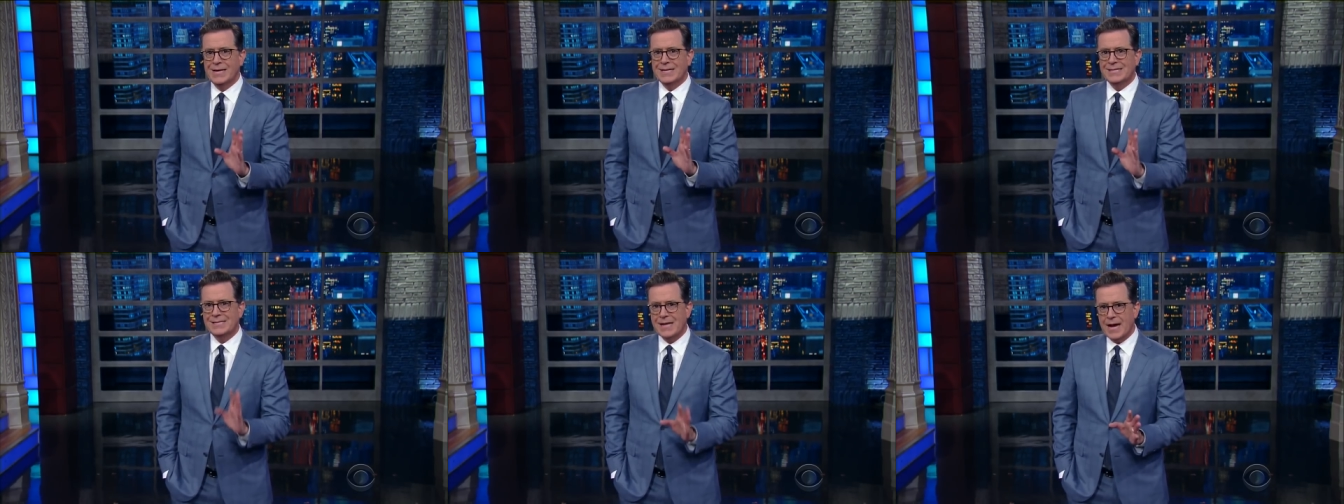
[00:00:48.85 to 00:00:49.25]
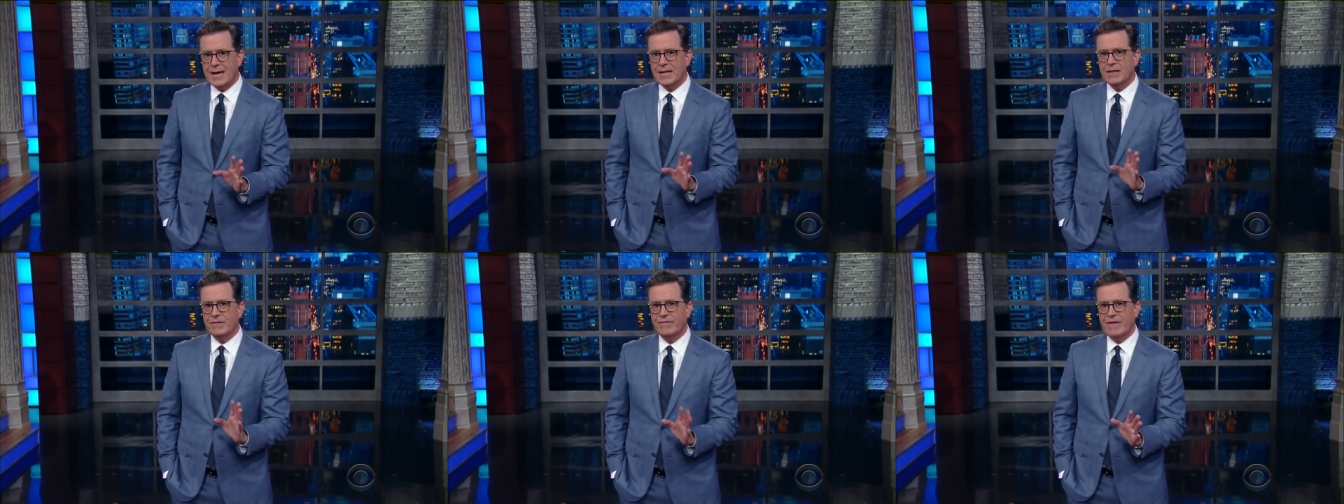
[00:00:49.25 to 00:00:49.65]

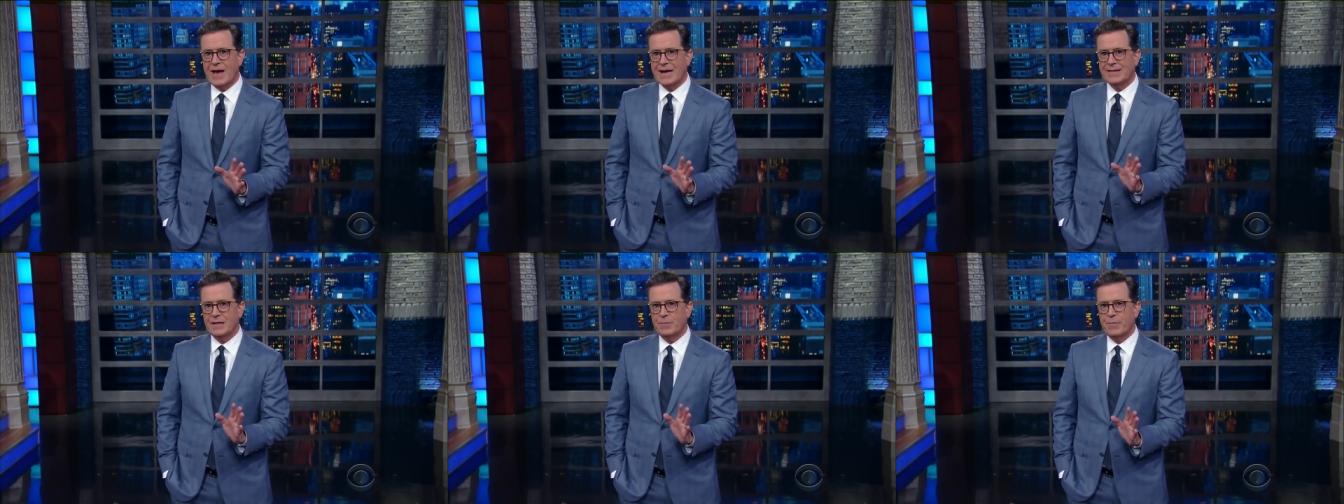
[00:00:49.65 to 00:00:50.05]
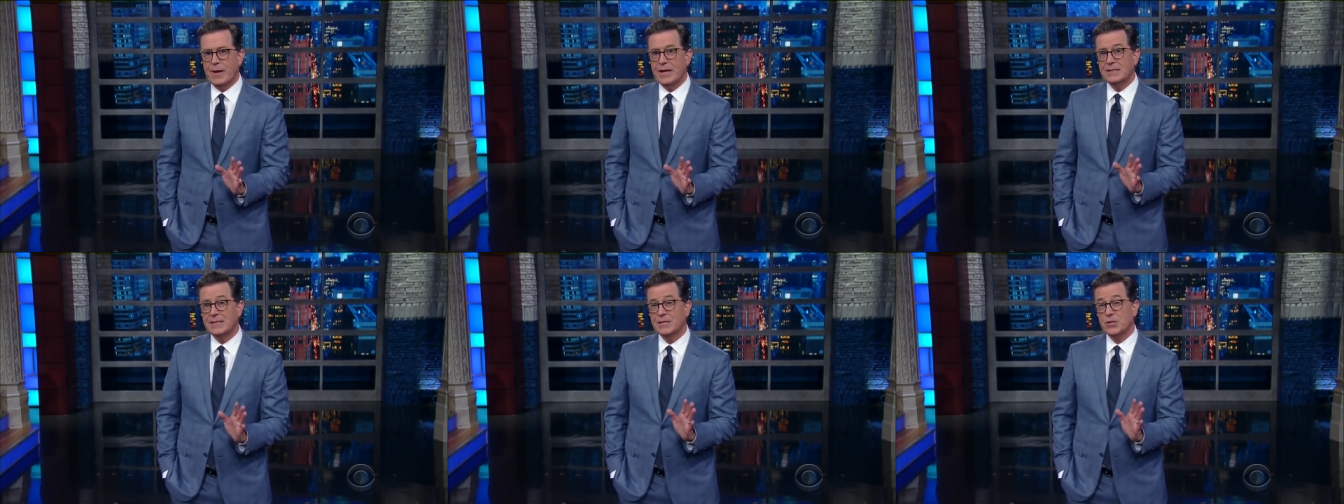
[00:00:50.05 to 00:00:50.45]
citing the fact that
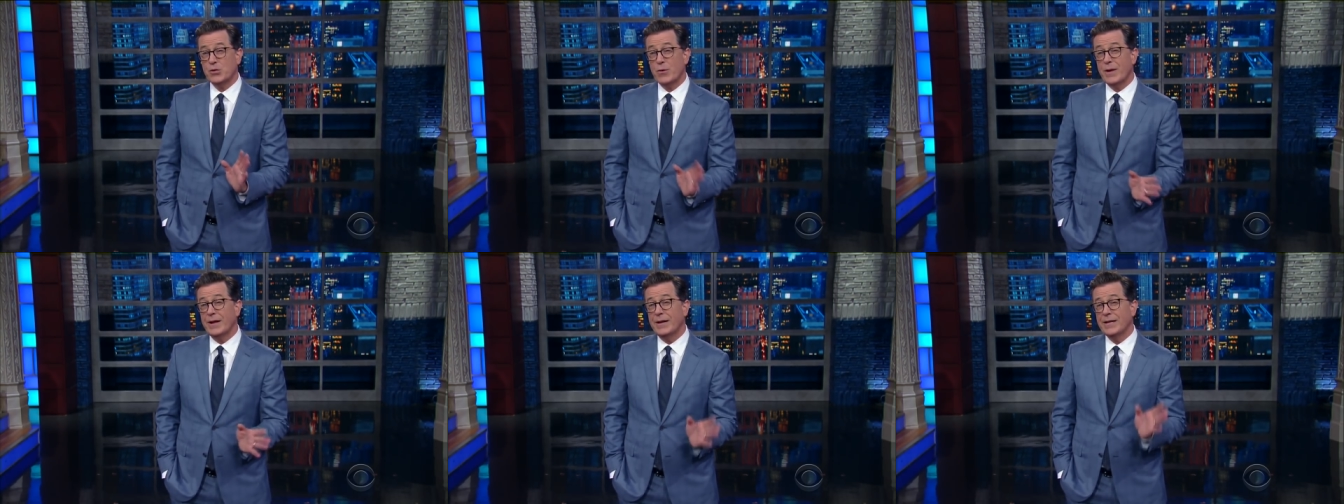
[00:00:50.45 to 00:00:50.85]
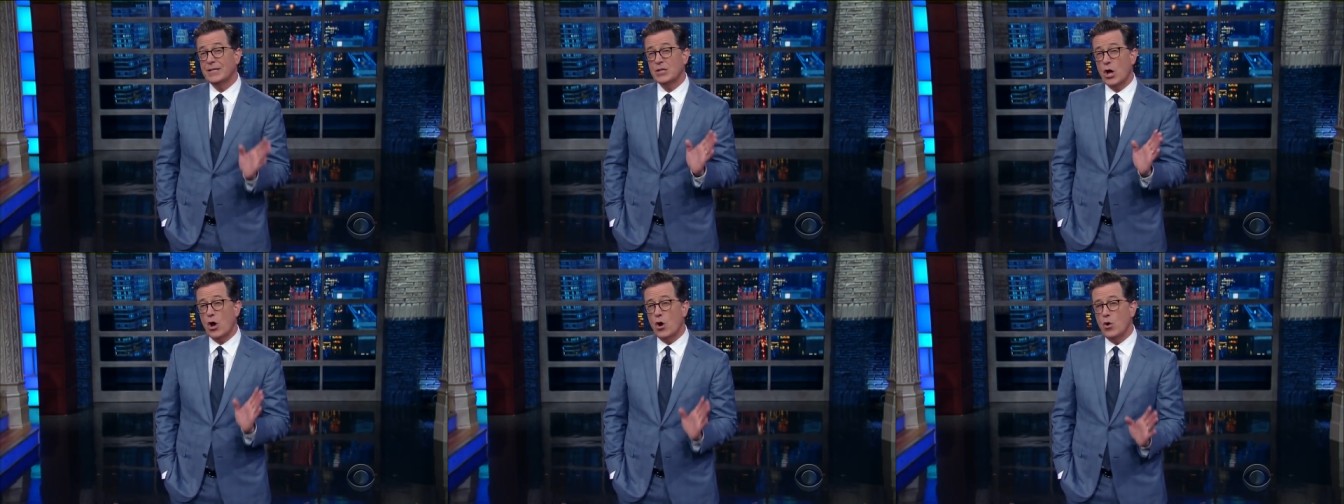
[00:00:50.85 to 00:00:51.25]
Pence has created
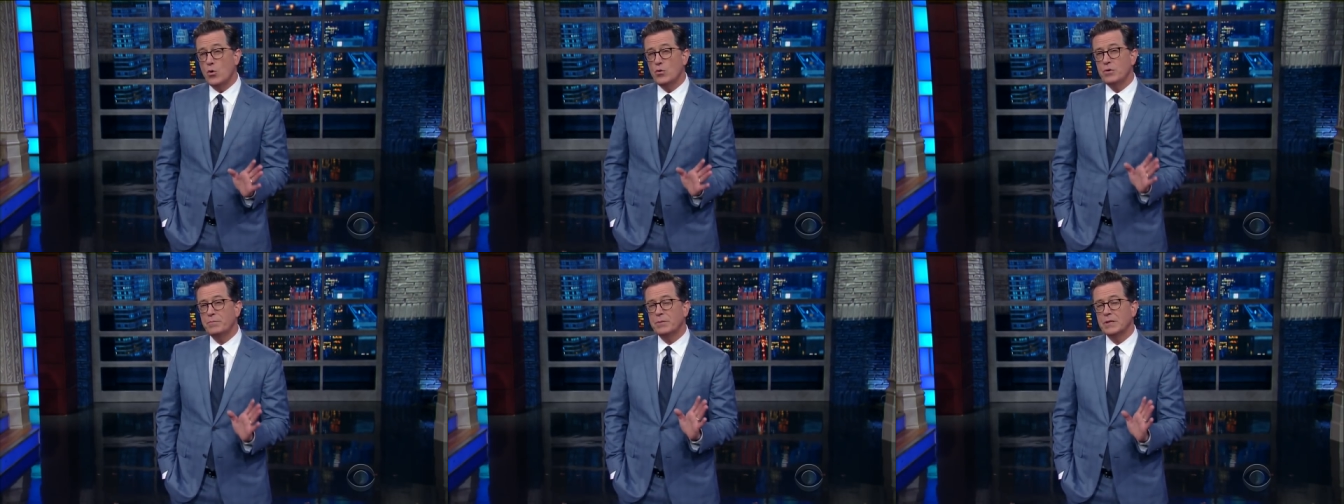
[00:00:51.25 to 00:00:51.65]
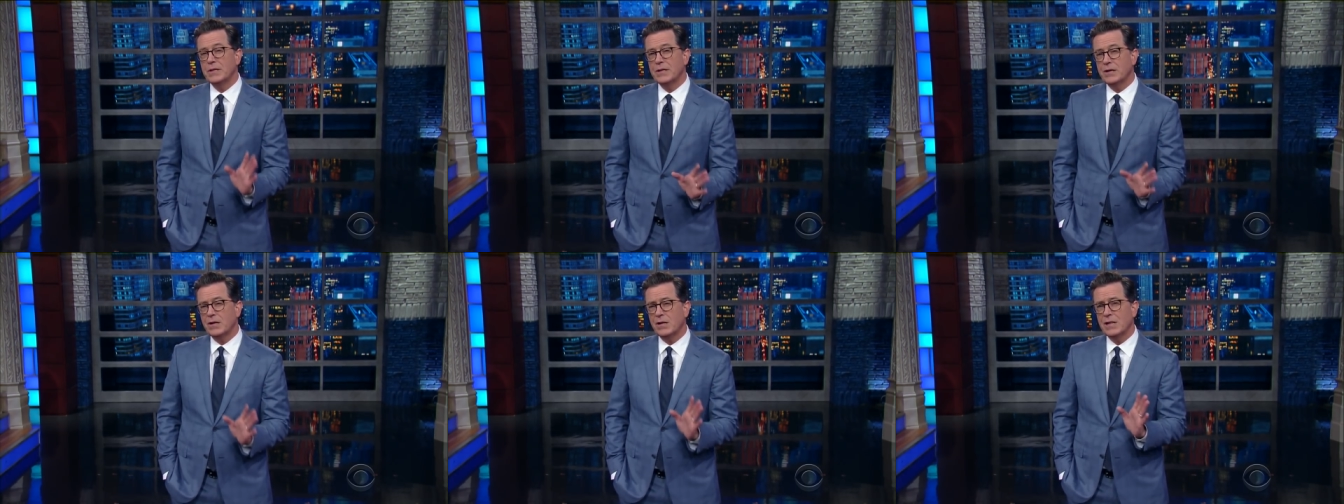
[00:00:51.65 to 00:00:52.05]
his own
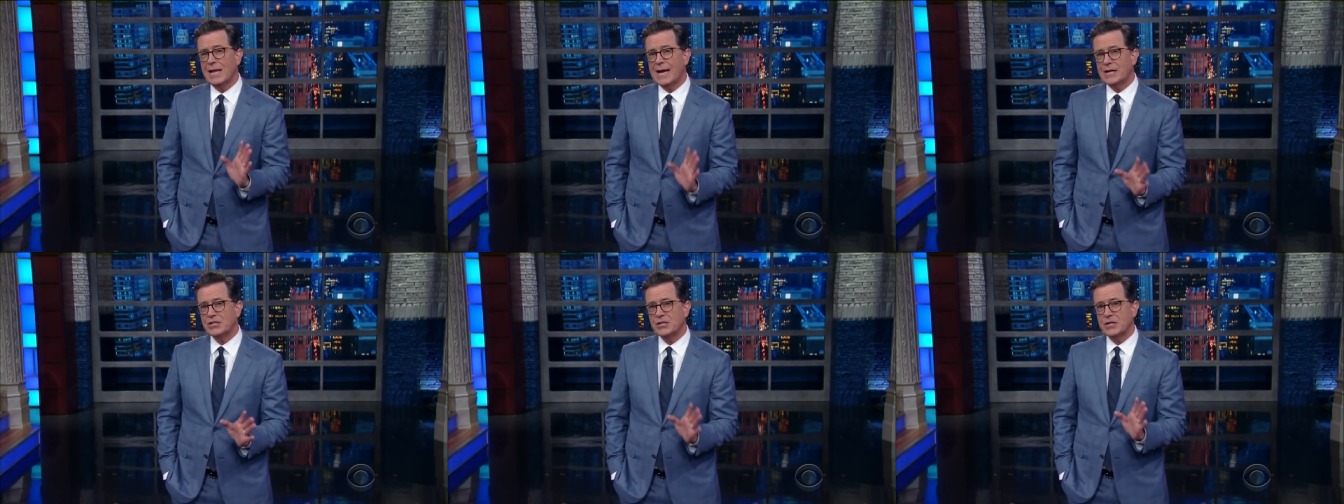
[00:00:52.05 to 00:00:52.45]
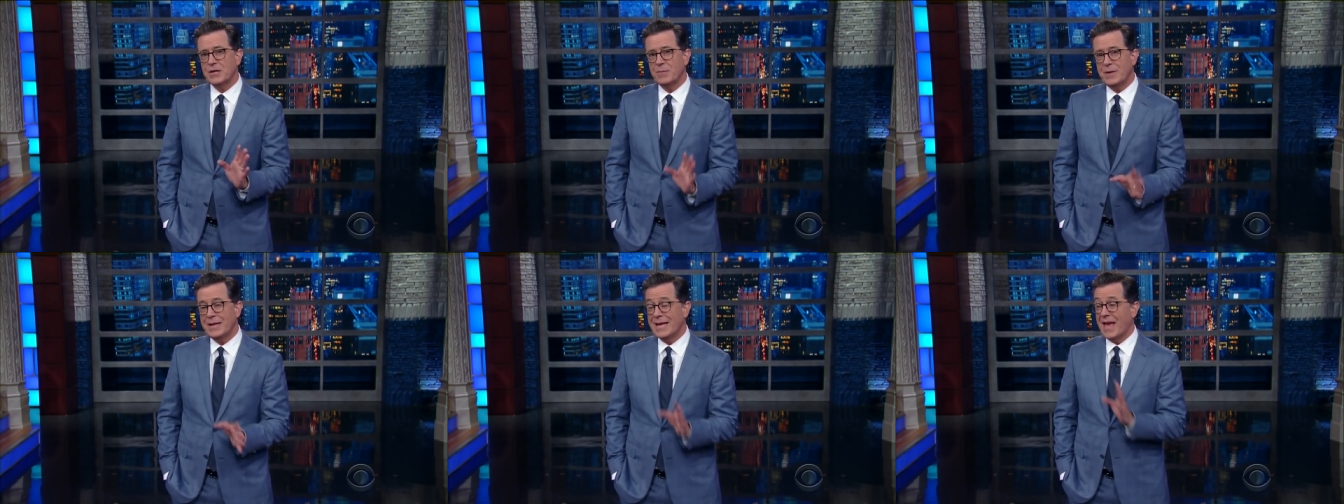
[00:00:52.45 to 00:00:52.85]
political action
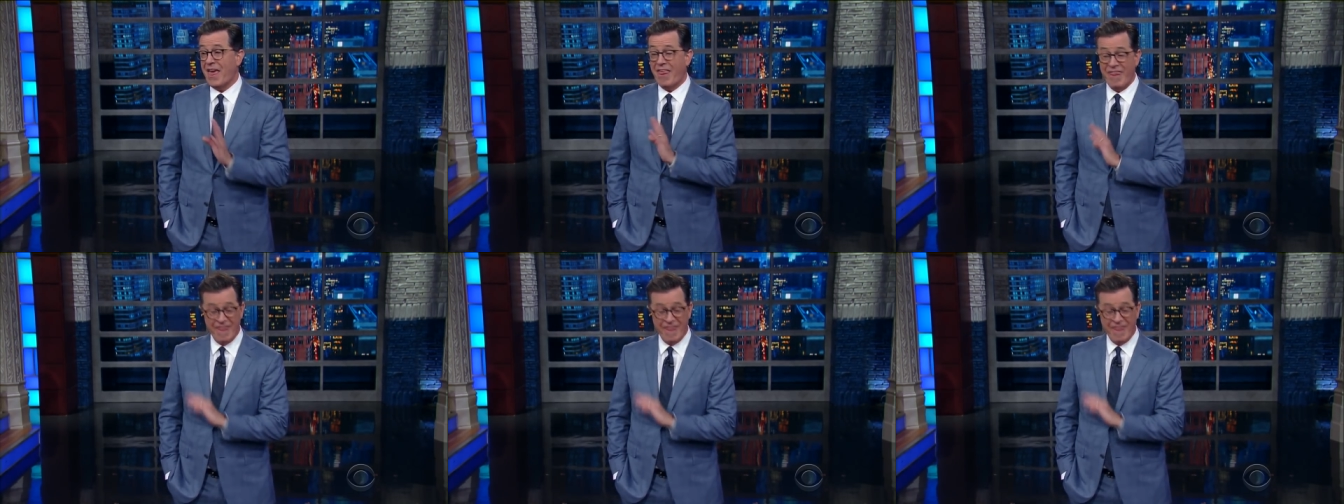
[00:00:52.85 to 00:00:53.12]
committee.